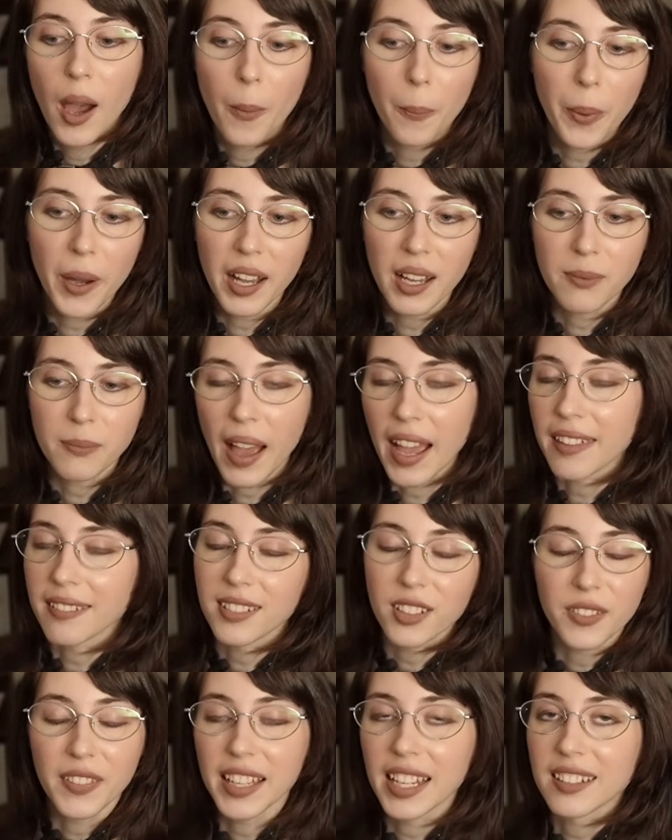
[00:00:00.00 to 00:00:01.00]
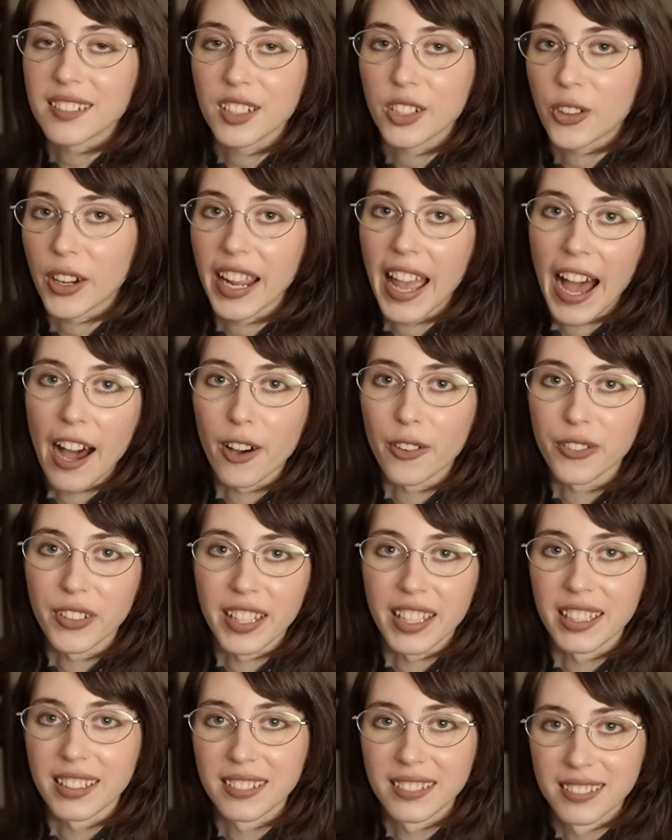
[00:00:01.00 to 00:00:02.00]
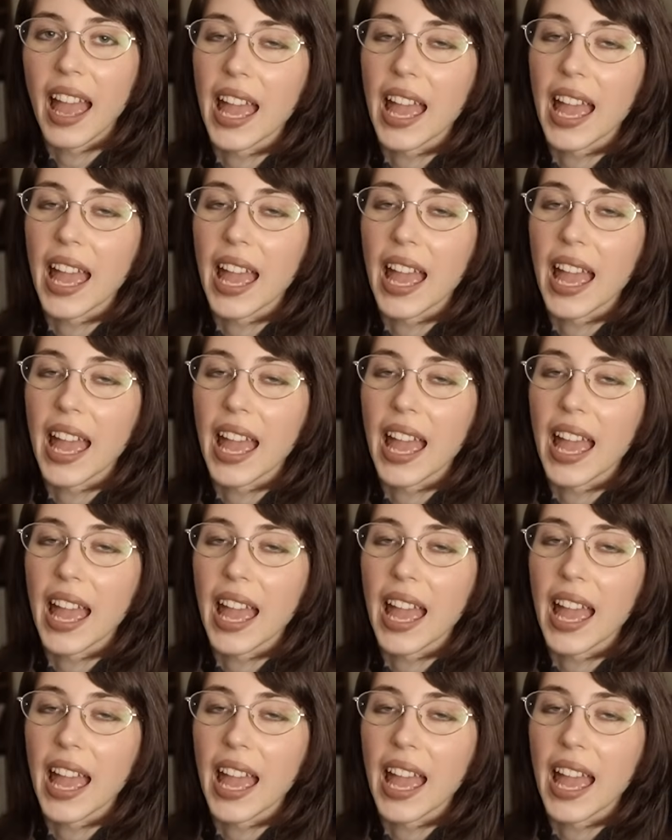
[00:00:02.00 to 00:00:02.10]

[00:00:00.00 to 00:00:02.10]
but I still think it's a great outfit.